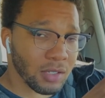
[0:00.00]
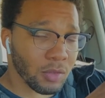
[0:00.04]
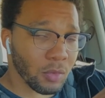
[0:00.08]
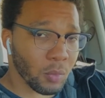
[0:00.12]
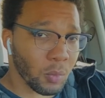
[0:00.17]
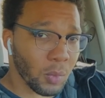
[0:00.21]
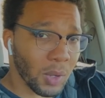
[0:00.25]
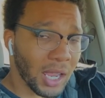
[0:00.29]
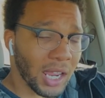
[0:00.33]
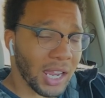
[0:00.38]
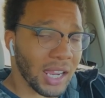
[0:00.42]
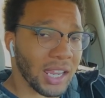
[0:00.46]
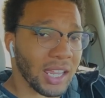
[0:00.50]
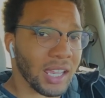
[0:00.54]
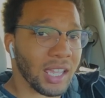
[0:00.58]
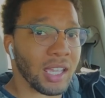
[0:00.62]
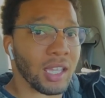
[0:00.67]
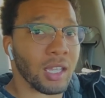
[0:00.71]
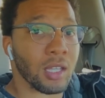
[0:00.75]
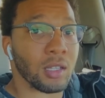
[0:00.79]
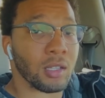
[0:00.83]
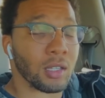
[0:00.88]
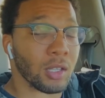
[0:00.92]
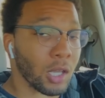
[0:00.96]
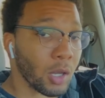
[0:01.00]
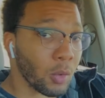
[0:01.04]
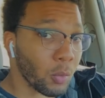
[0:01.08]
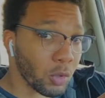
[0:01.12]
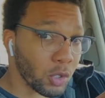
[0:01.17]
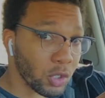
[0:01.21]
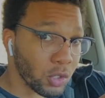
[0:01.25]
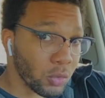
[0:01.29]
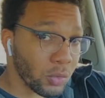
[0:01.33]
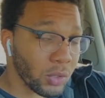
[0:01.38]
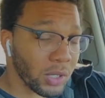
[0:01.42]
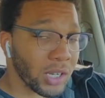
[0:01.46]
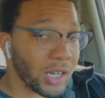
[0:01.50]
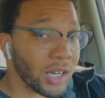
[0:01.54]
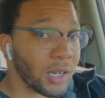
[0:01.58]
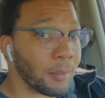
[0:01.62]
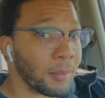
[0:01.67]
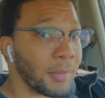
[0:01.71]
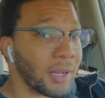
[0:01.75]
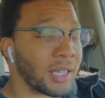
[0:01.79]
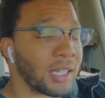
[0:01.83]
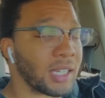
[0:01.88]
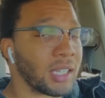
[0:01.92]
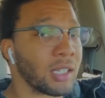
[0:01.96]
the way that when you hear
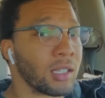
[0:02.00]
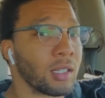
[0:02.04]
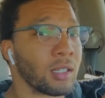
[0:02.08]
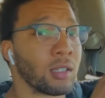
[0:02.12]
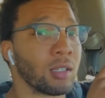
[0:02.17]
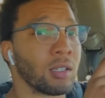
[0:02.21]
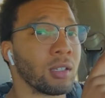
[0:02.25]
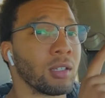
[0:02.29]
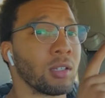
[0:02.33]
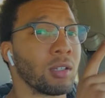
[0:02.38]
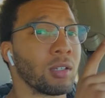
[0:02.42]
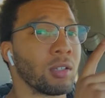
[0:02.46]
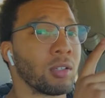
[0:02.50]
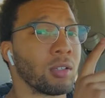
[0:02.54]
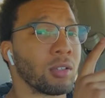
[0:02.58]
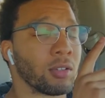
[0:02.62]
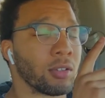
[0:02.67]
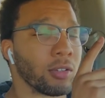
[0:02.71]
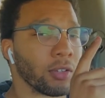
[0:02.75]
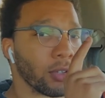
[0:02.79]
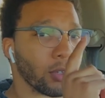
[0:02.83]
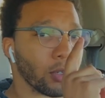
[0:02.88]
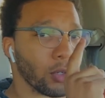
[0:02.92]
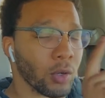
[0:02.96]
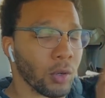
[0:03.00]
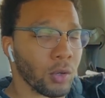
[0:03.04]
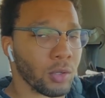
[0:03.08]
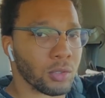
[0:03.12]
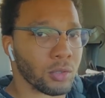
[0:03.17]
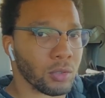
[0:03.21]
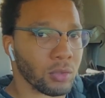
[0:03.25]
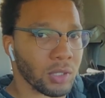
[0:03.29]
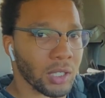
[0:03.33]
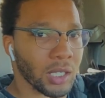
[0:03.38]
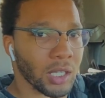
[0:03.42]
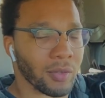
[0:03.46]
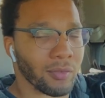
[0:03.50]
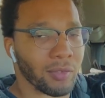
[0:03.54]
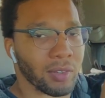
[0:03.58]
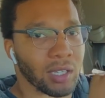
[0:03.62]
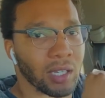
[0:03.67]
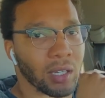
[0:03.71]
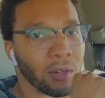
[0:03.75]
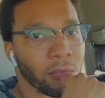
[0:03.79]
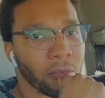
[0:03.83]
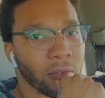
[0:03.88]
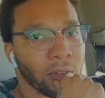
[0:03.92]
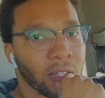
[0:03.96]
money, you're going to think of it
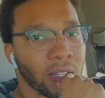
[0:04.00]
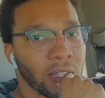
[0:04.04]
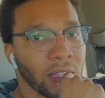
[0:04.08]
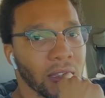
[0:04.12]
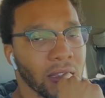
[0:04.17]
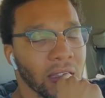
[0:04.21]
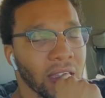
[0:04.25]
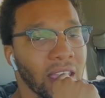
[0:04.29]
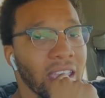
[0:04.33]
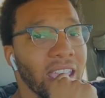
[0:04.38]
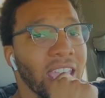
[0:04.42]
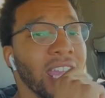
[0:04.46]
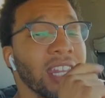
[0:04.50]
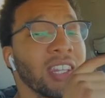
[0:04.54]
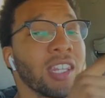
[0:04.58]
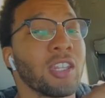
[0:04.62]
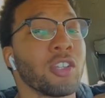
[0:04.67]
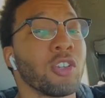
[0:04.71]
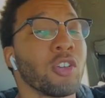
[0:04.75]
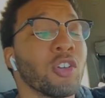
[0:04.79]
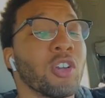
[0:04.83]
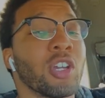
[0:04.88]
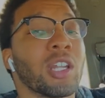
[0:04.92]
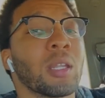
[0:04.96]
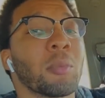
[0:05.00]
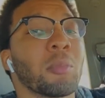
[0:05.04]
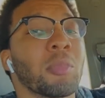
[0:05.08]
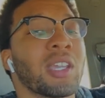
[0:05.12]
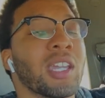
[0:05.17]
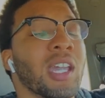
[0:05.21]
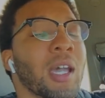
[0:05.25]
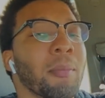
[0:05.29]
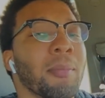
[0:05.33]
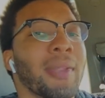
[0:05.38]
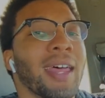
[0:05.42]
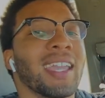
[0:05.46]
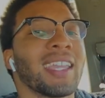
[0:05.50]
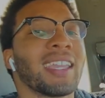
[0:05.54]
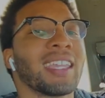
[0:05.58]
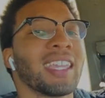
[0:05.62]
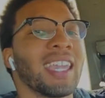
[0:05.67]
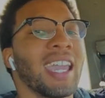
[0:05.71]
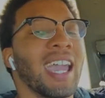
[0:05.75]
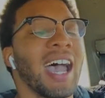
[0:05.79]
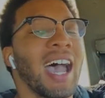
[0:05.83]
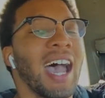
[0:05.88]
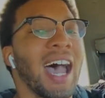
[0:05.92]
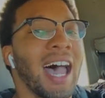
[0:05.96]
differently. And then you're gonna become like,
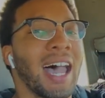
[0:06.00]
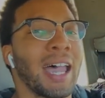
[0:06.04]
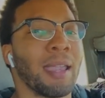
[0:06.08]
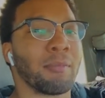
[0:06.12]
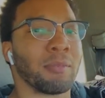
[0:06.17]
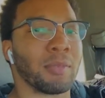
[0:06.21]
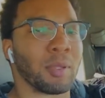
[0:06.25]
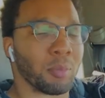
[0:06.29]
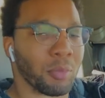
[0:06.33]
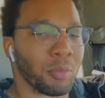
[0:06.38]
yeah, I'm the